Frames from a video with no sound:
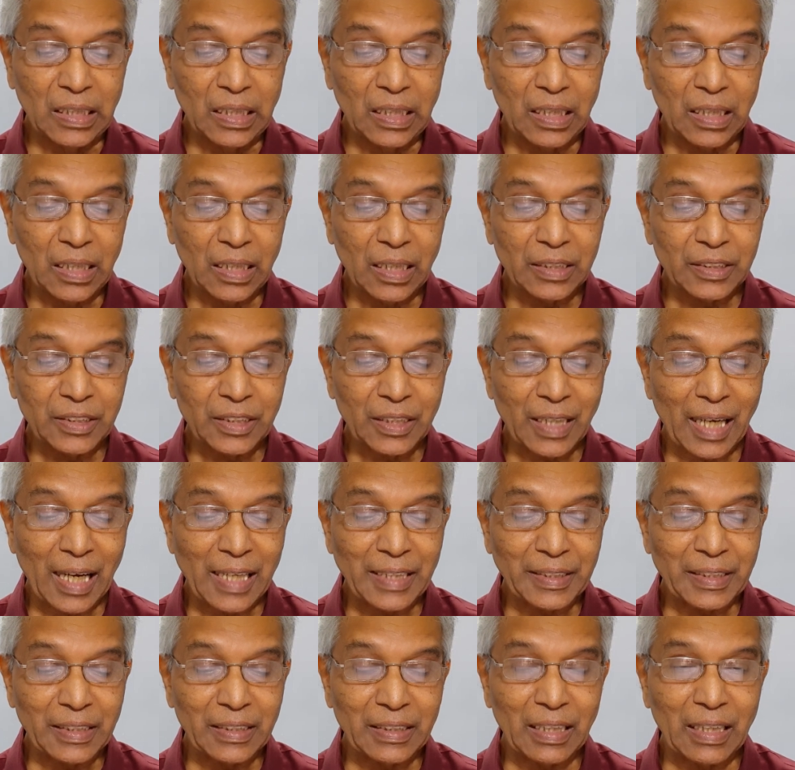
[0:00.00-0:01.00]
like
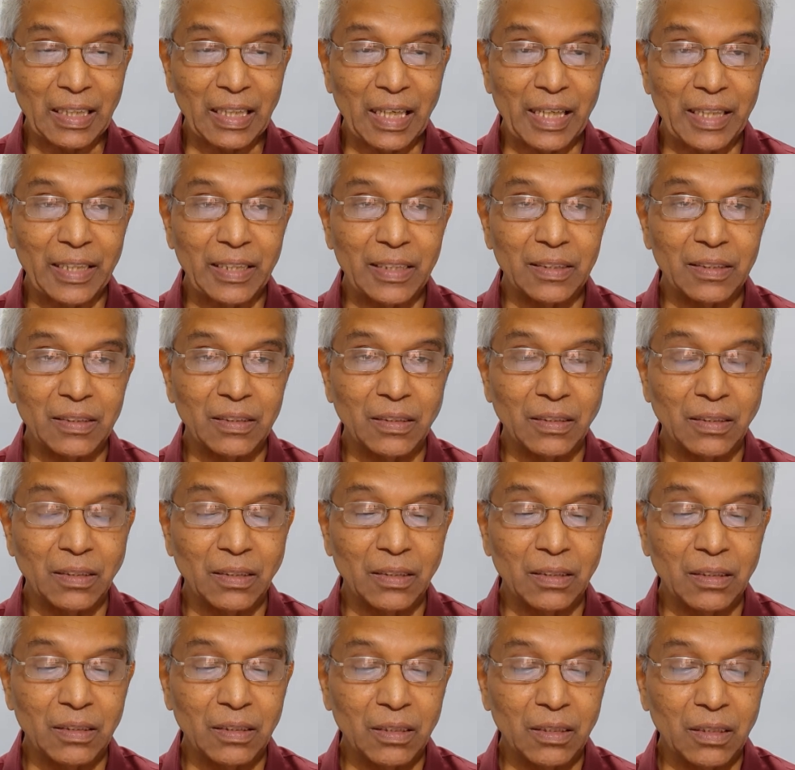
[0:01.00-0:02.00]
scratching the head
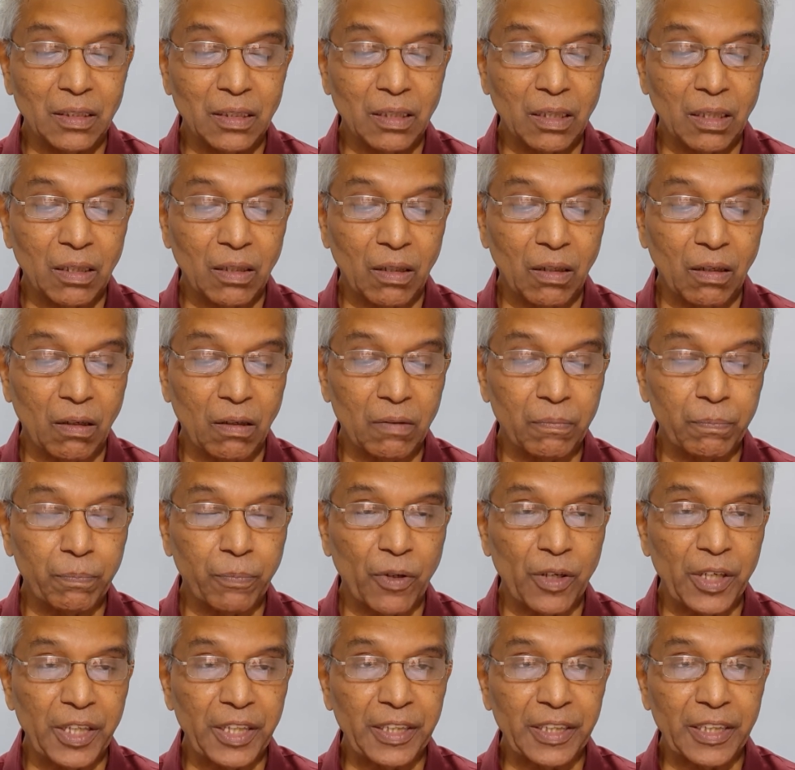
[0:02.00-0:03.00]
or
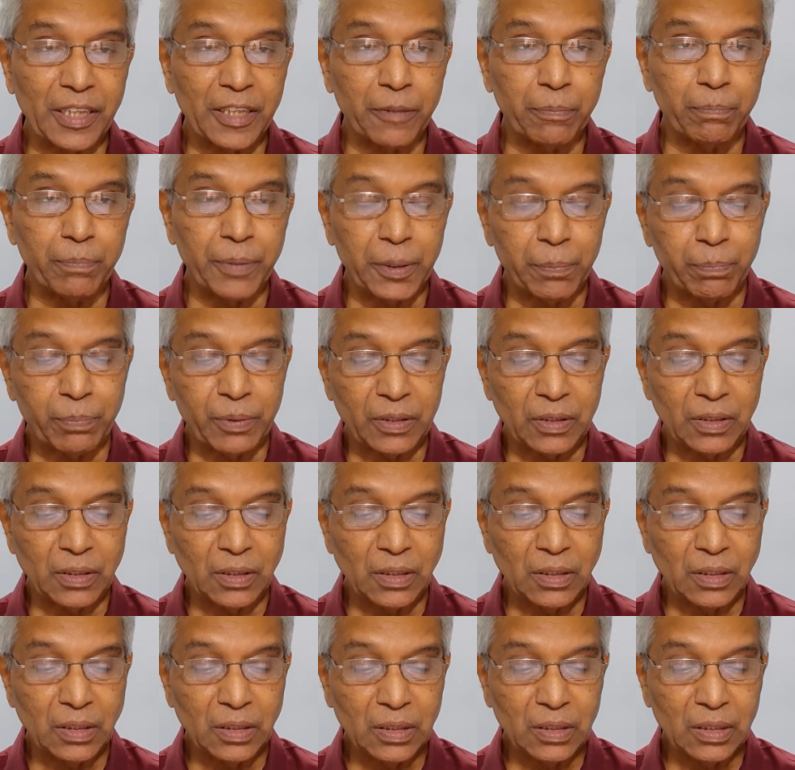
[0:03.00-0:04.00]
pointing at people.
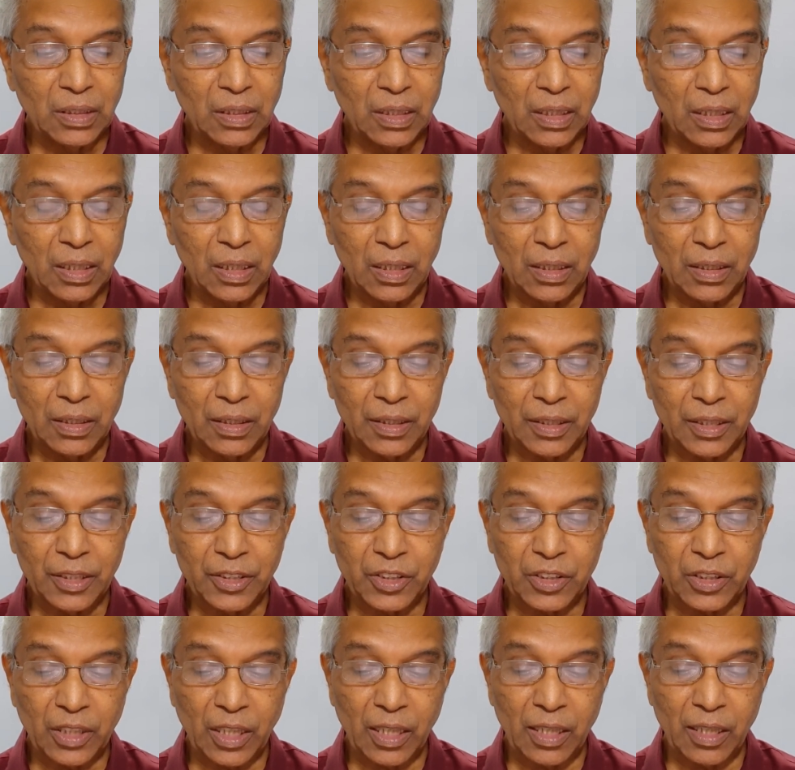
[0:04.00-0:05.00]

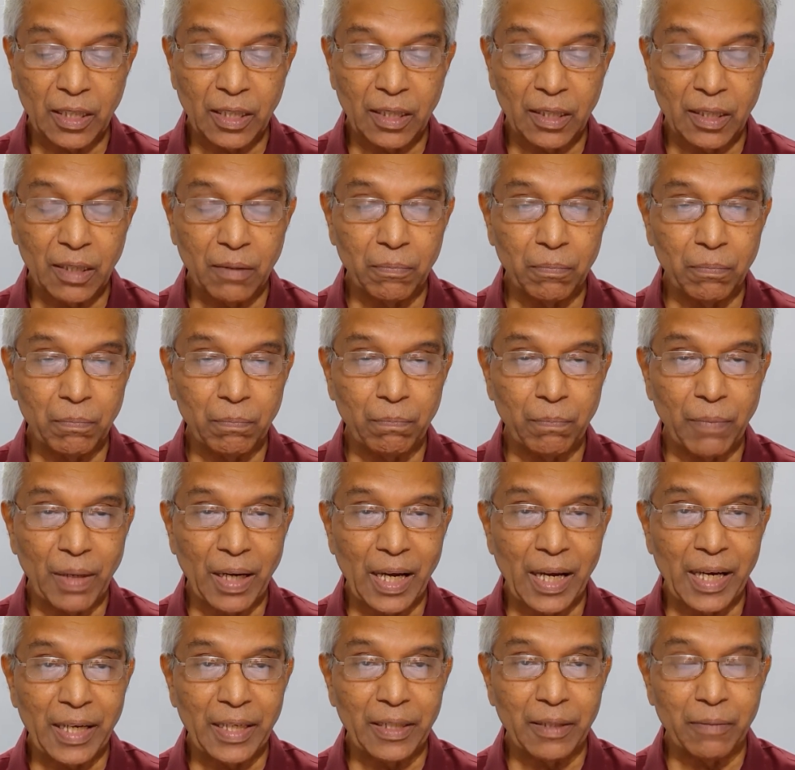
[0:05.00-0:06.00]
These are
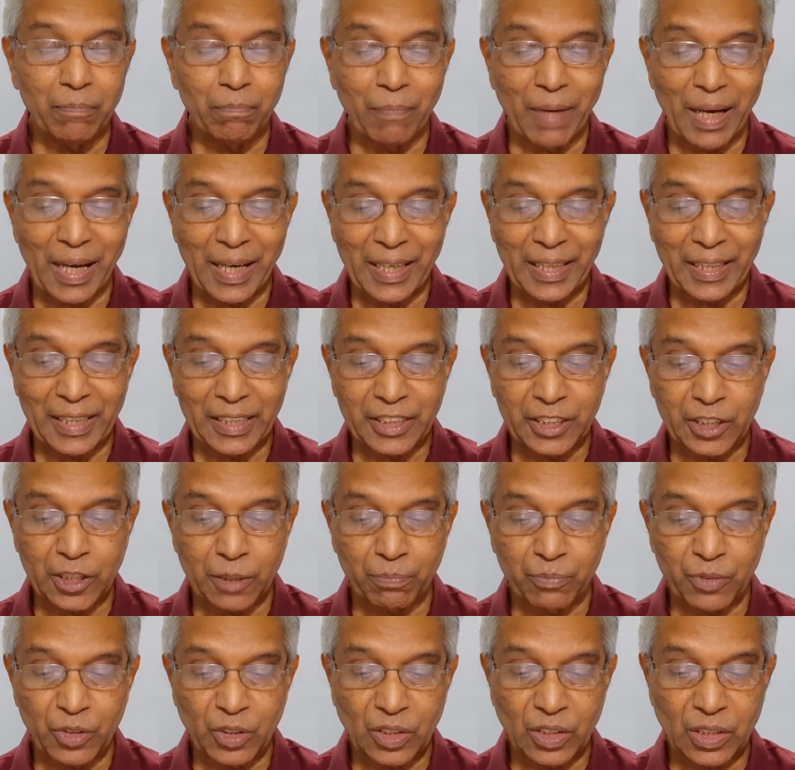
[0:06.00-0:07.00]
bad
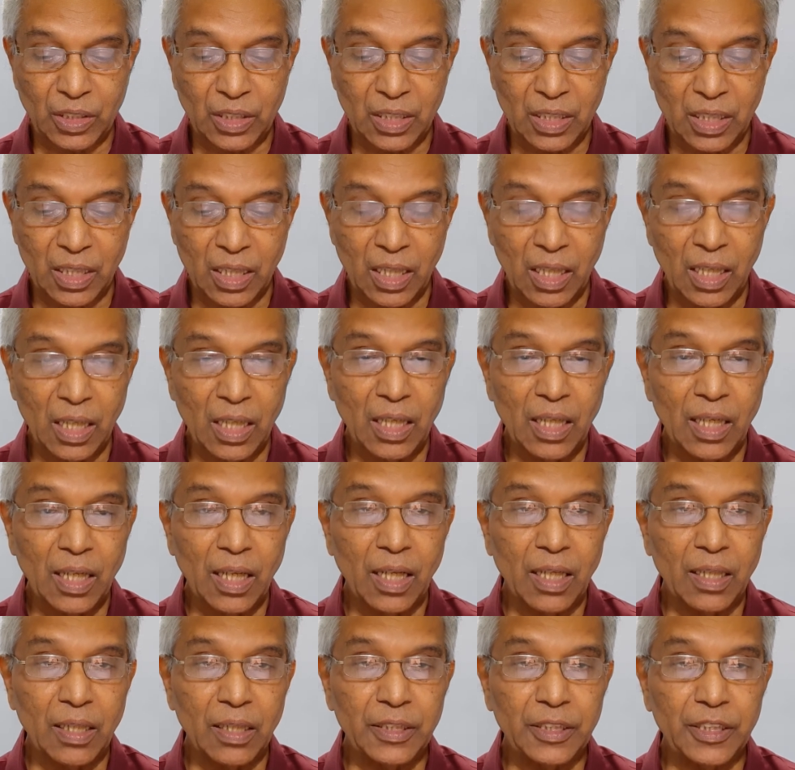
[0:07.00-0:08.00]
mannerisms.
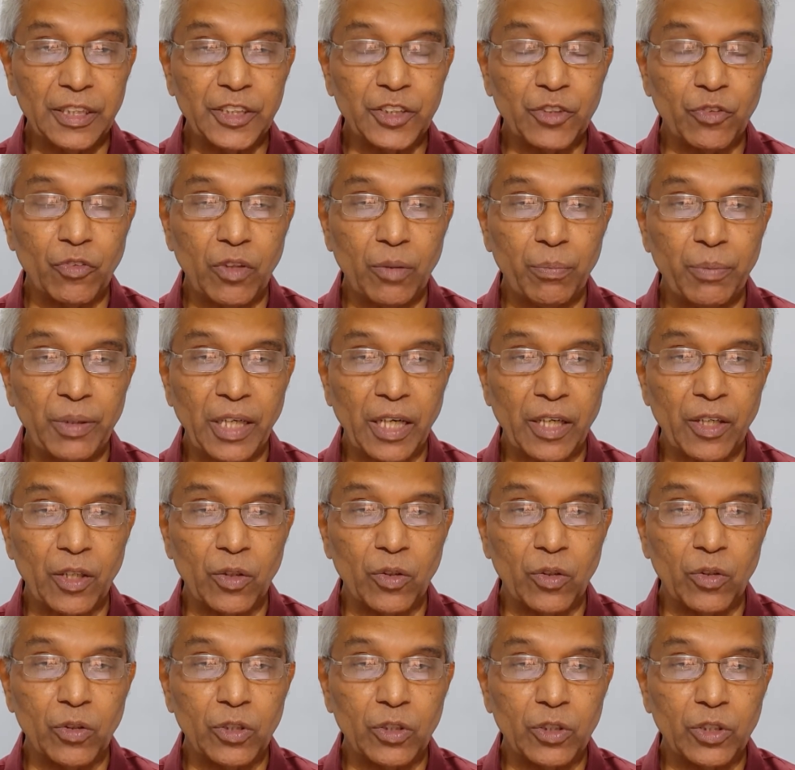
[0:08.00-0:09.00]
These will be
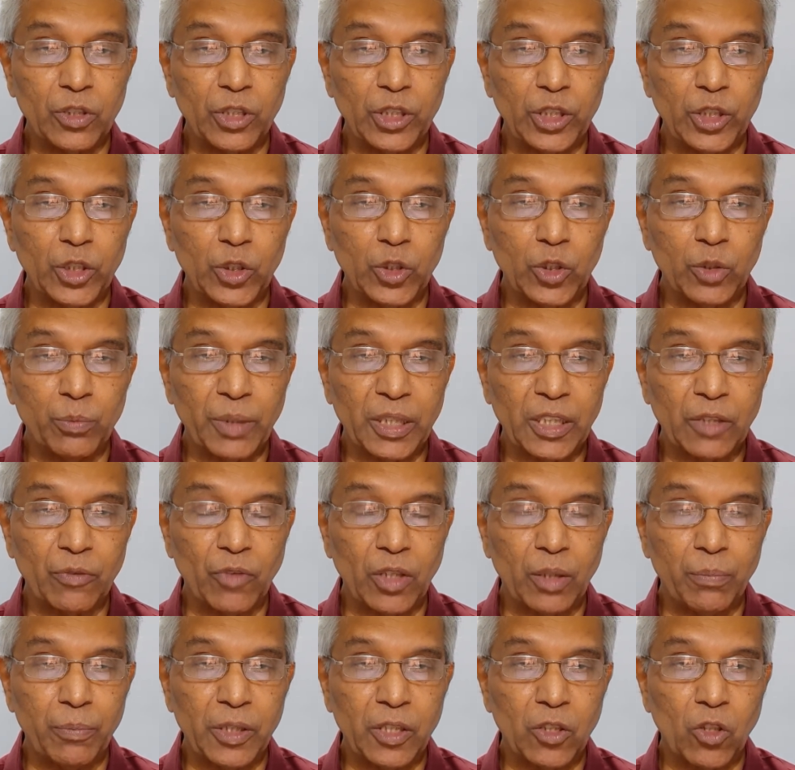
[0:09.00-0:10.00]
unknown to you but
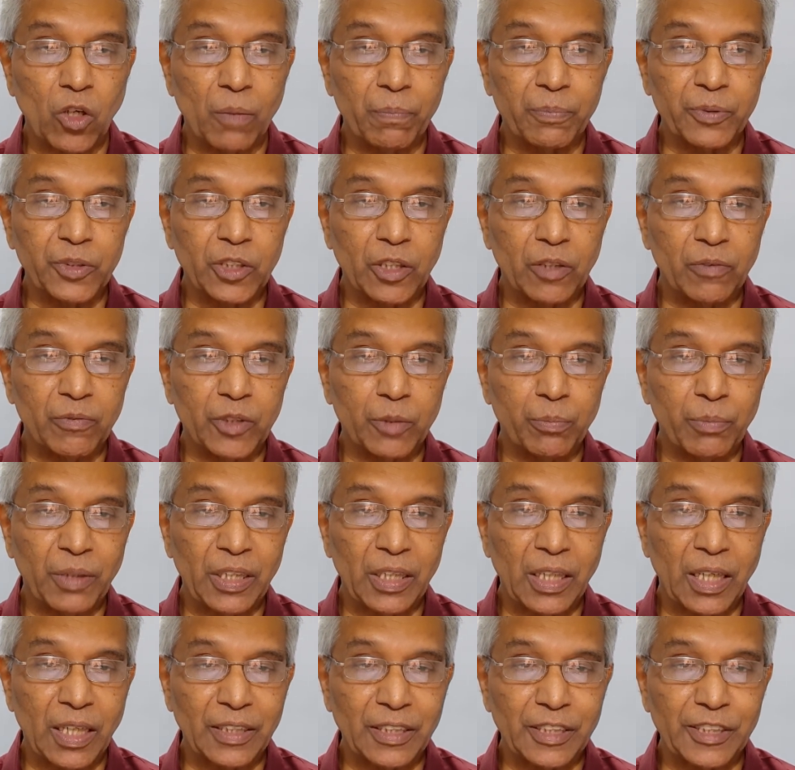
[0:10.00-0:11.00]
will be observed
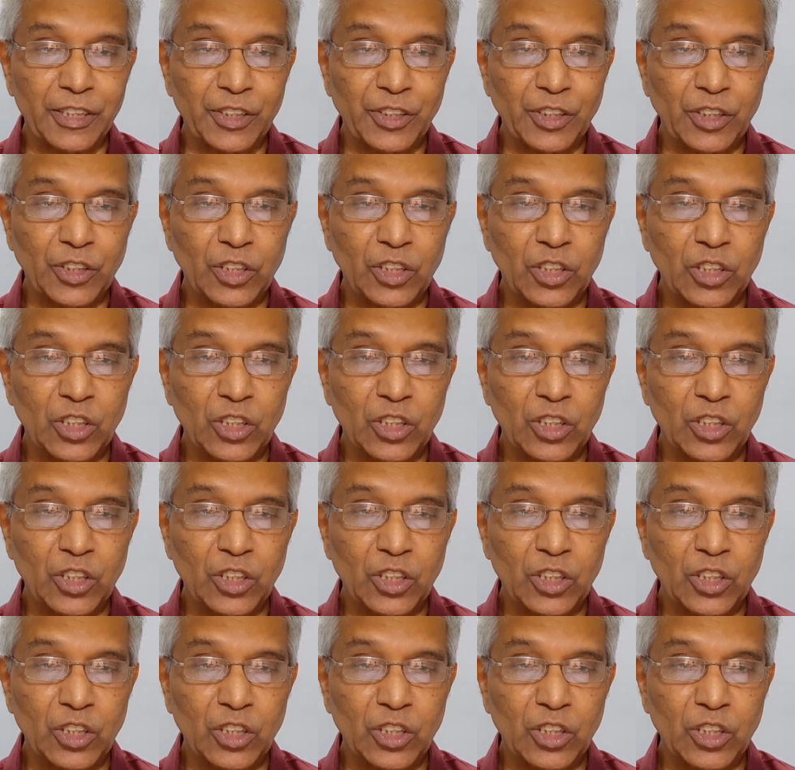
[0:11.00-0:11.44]
by others.